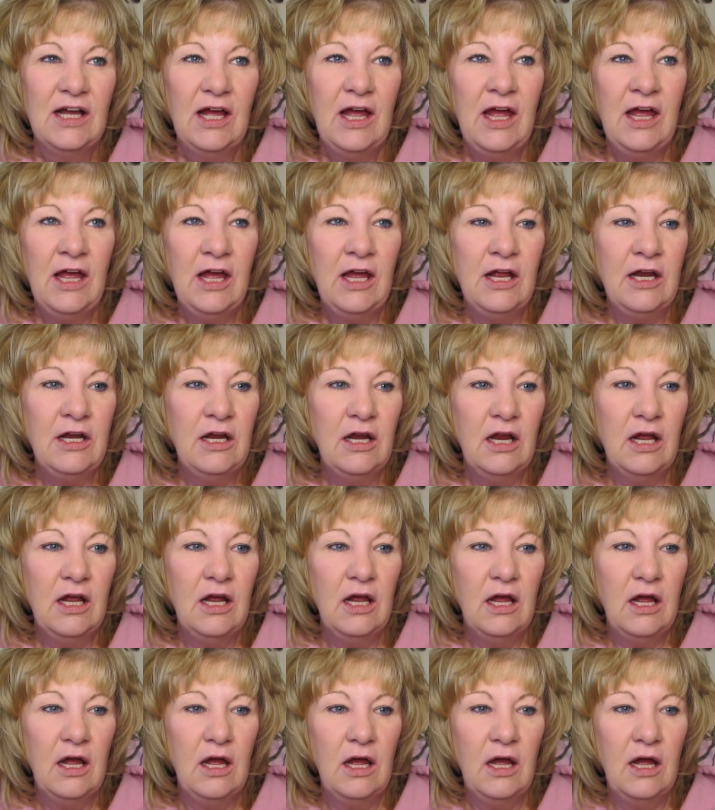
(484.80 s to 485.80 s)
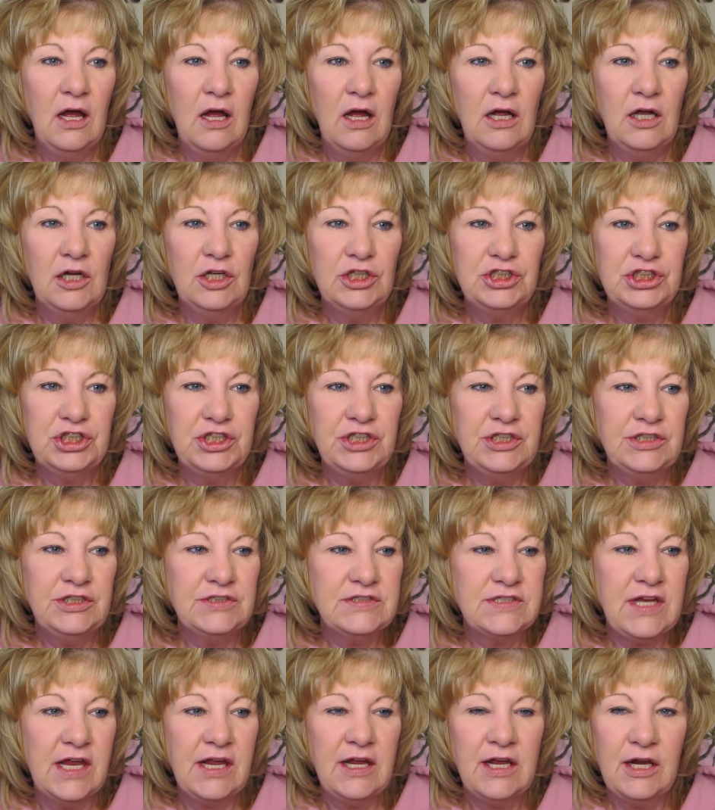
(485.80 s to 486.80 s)
and she
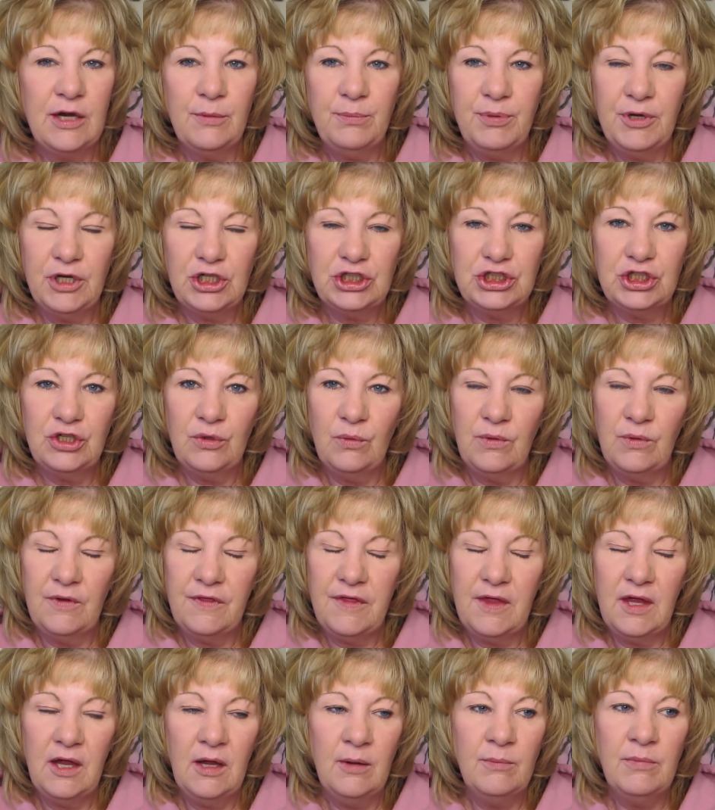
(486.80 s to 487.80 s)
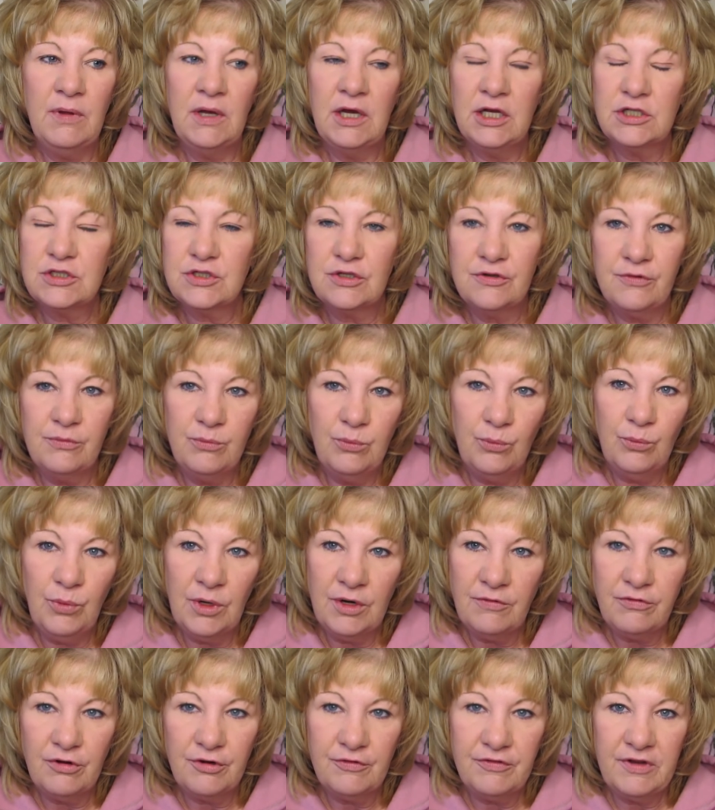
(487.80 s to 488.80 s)
has taken a picture with him, and it's
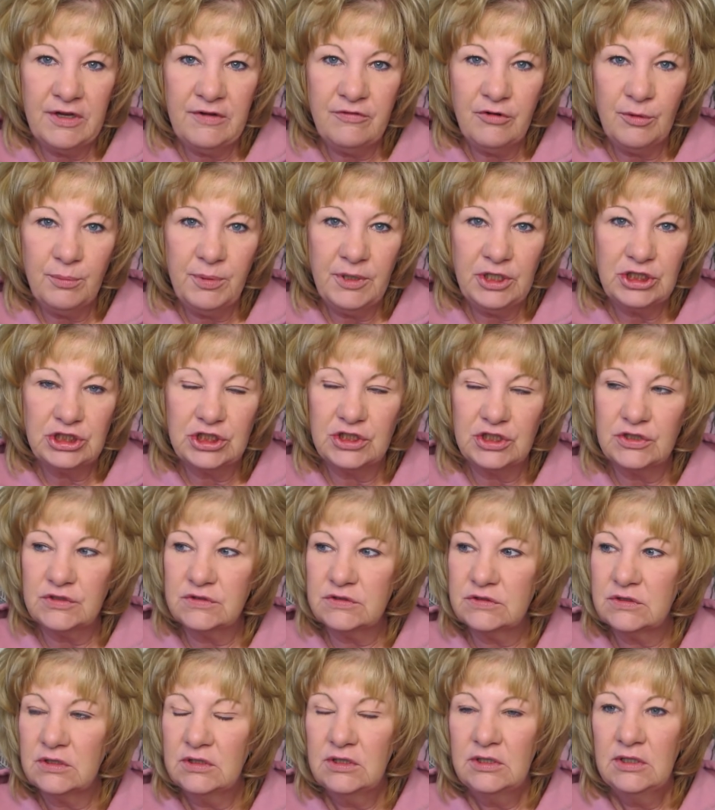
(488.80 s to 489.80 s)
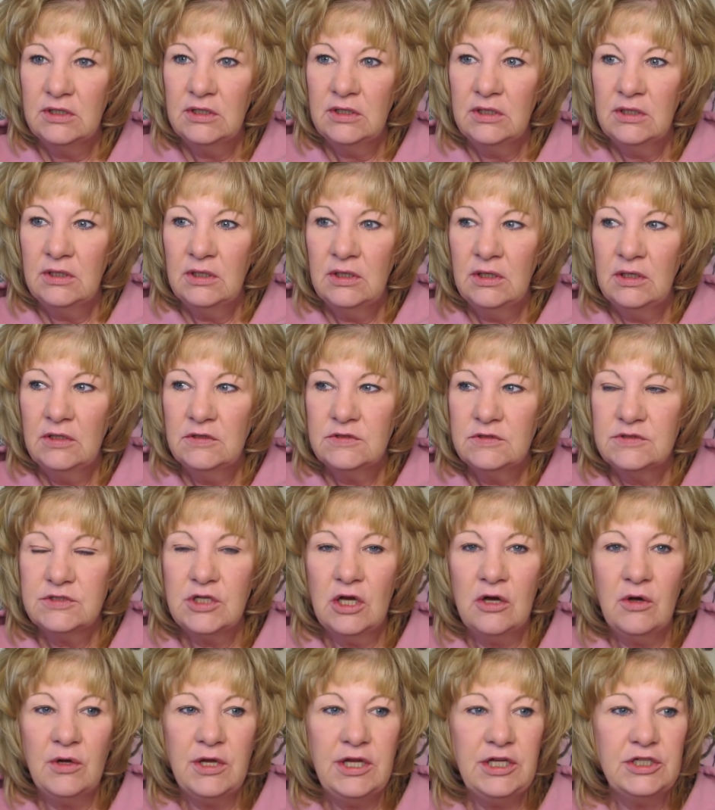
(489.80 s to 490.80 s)
one of her favorite pictures.
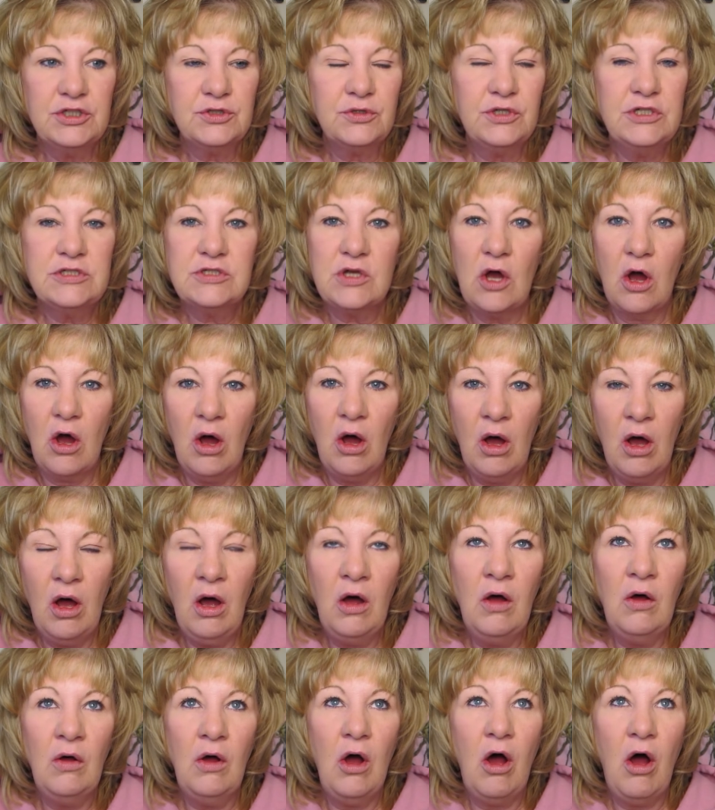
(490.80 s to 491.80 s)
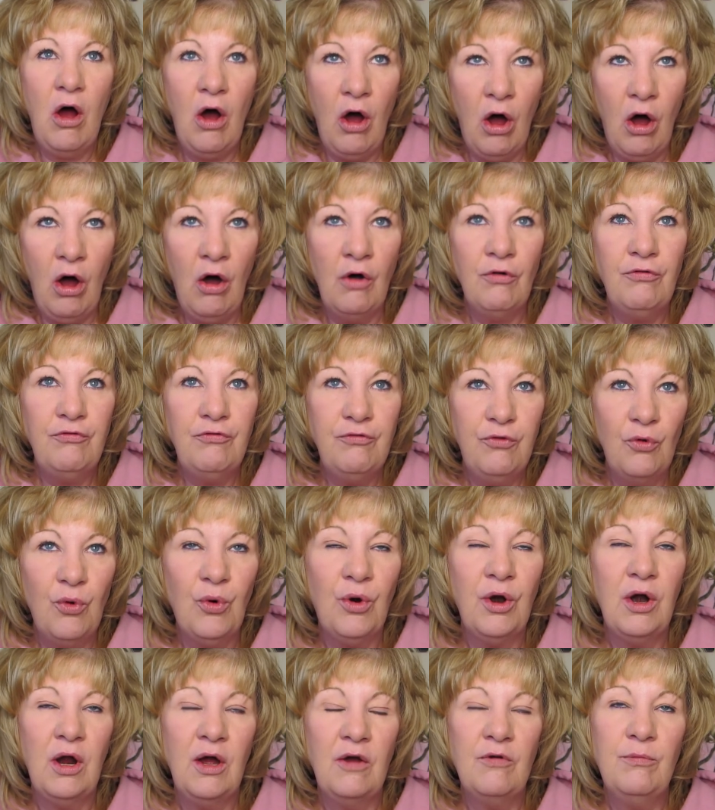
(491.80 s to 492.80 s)
So he treats all
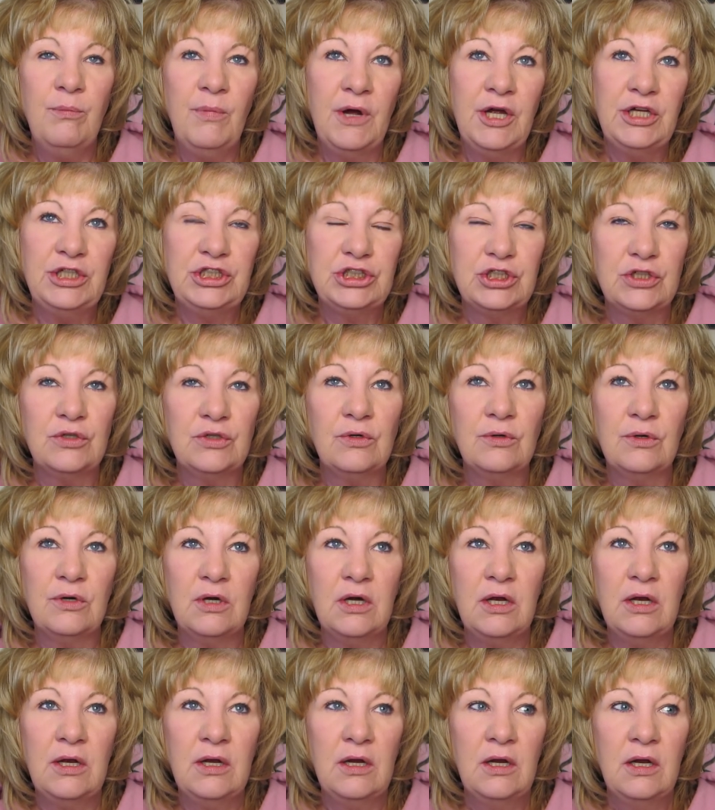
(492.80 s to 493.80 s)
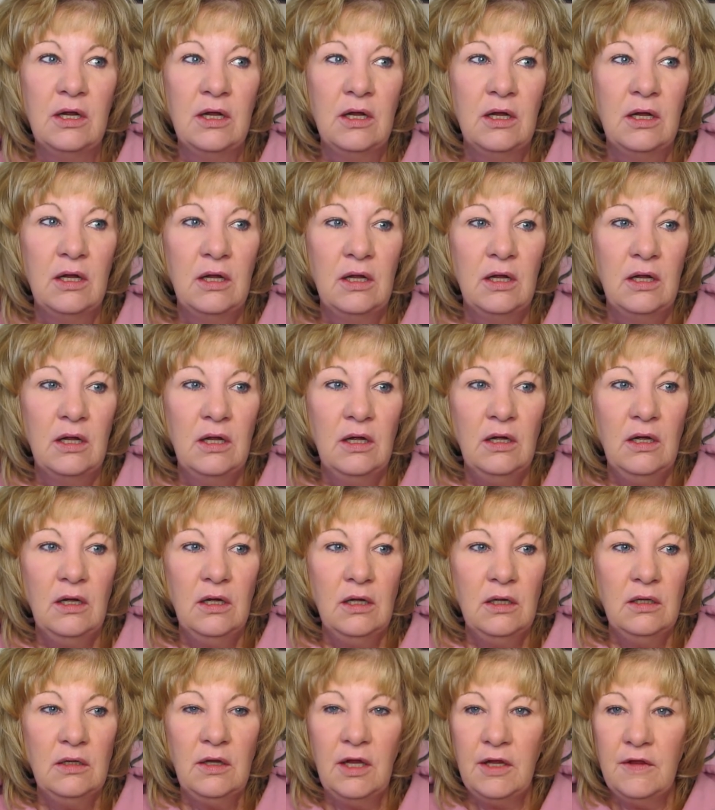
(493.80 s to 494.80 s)
four of my children
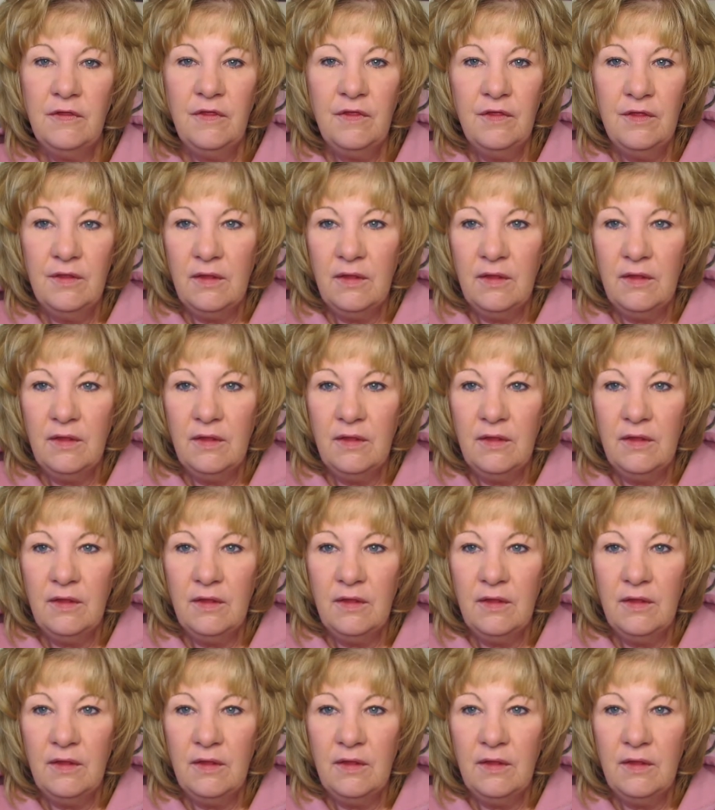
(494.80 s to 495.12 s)
like